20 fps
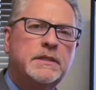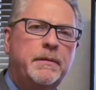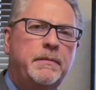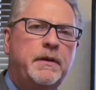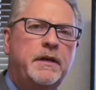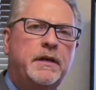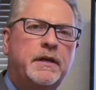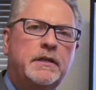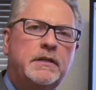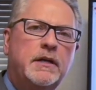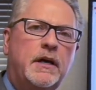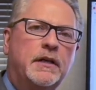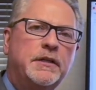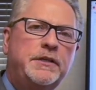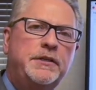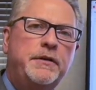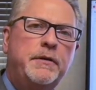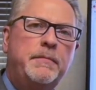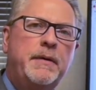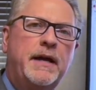I'm here to talk
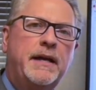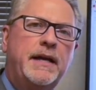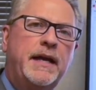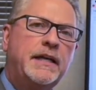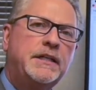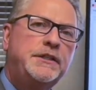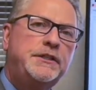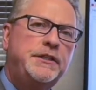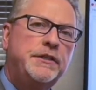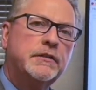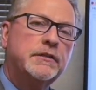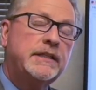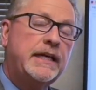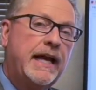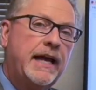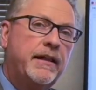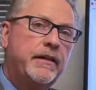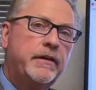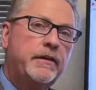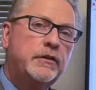to you about next year's
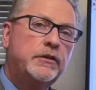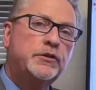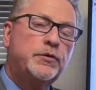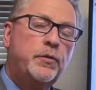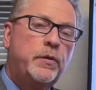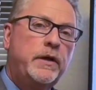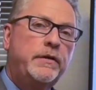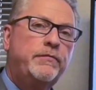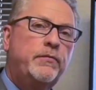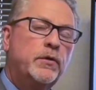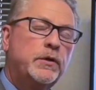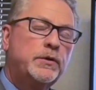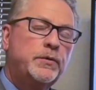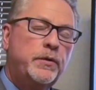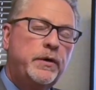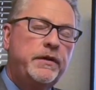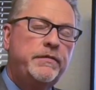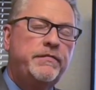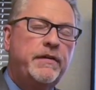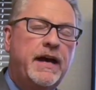calendar,
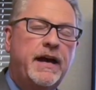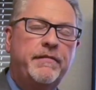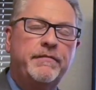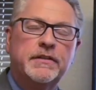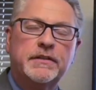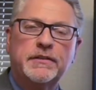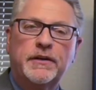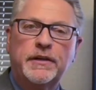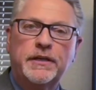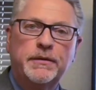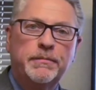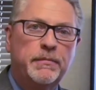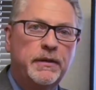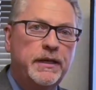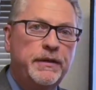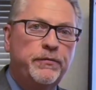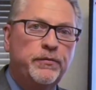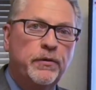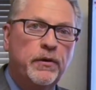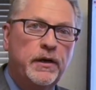24-25. It's hard to
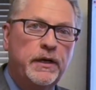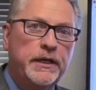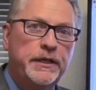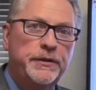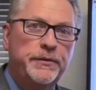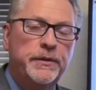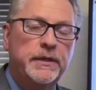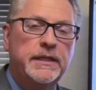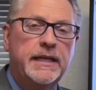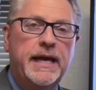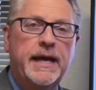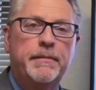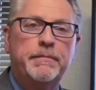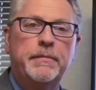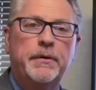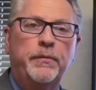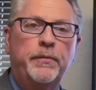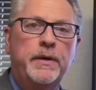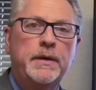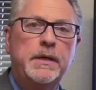believe we're already doing that,
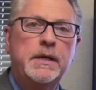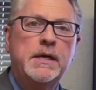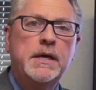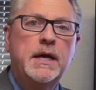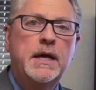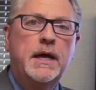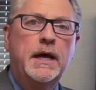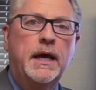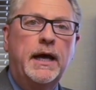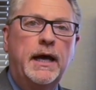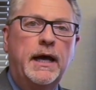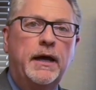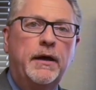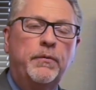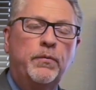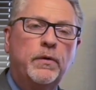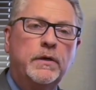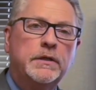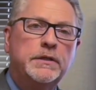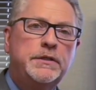but we
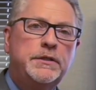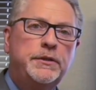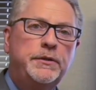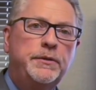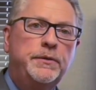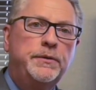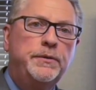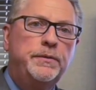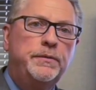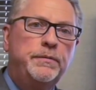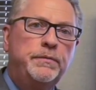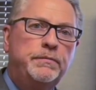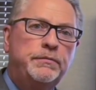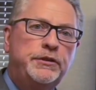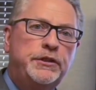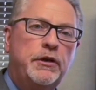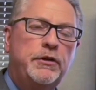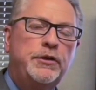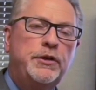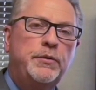want to
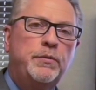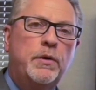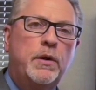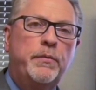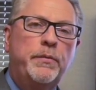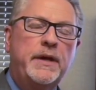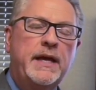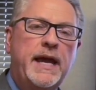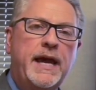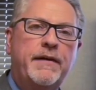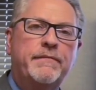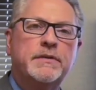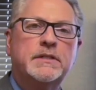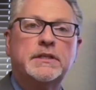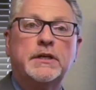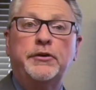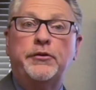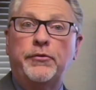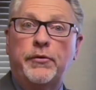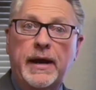show you what we have as
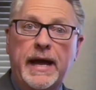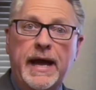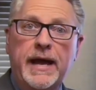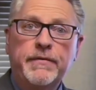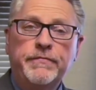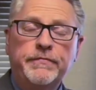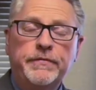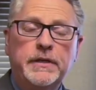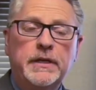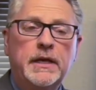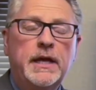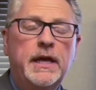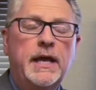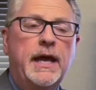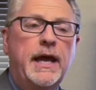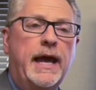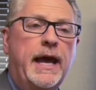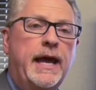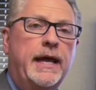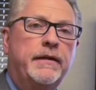a draft,
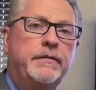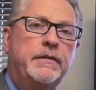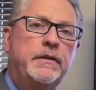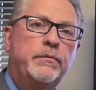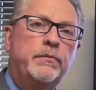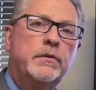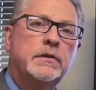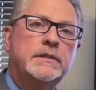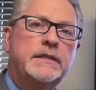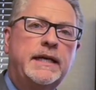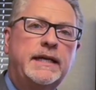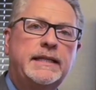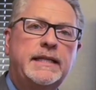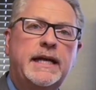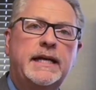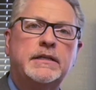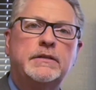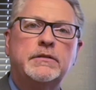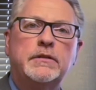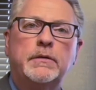and then we'll take
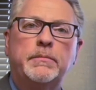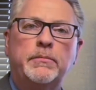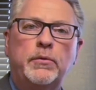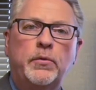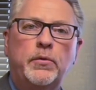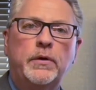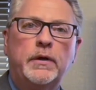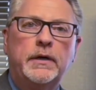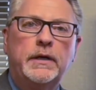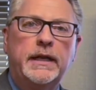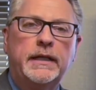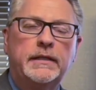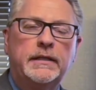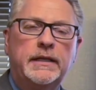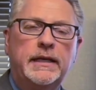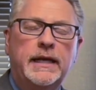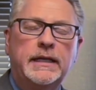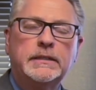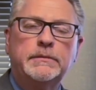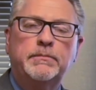that to the board at the
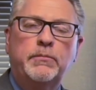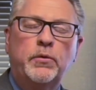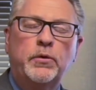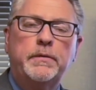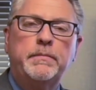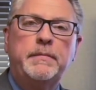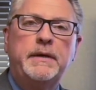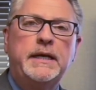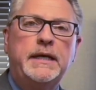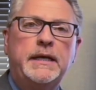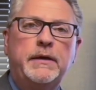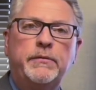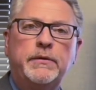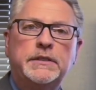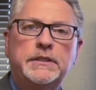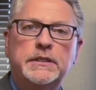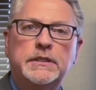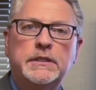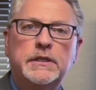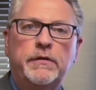next board meeting,
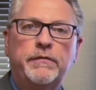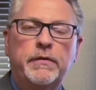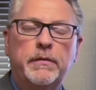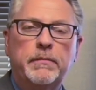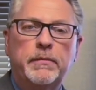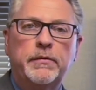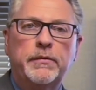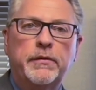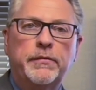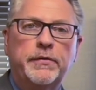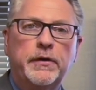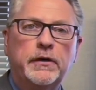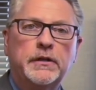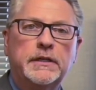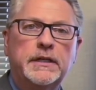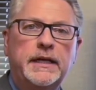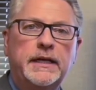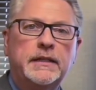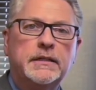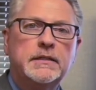which is November the
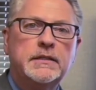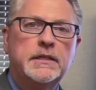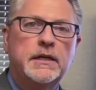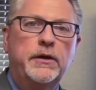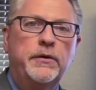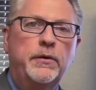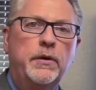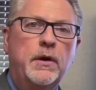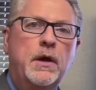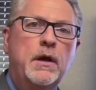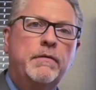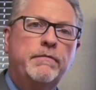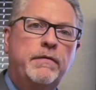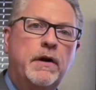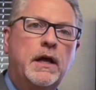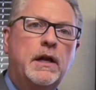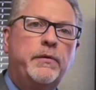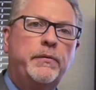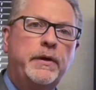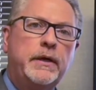13th. So
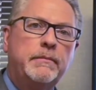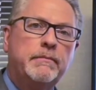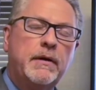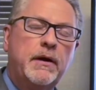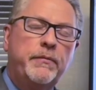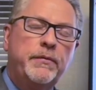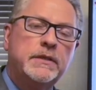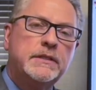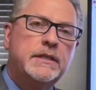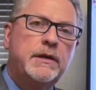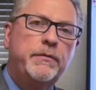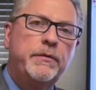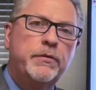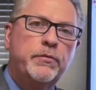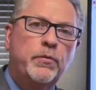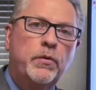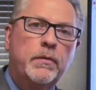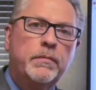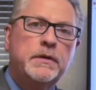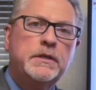following my Wednesday with
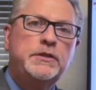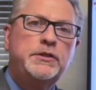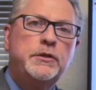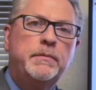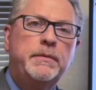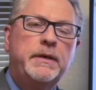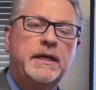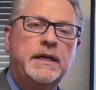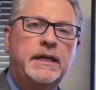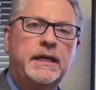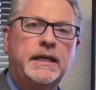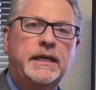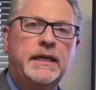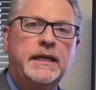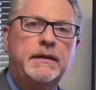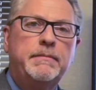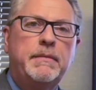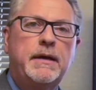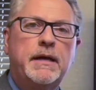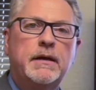Warbus, you'll be getting an
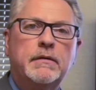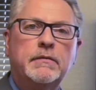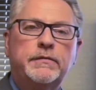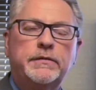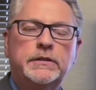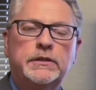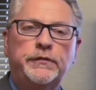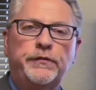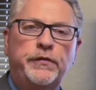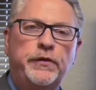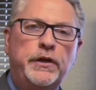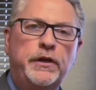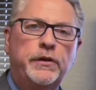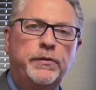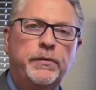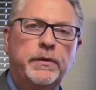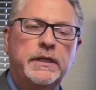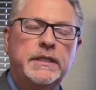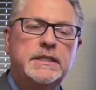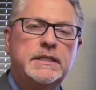email for you to
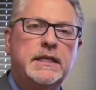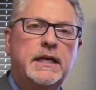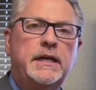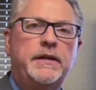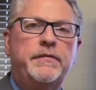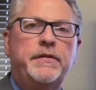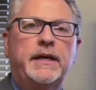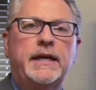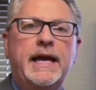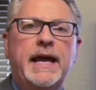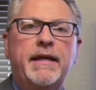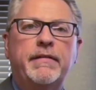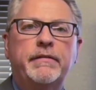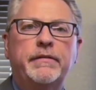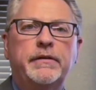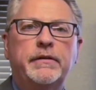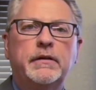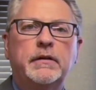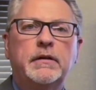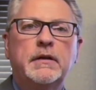really study the
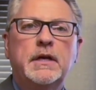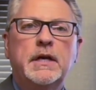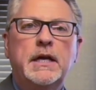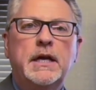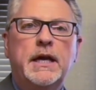calendar.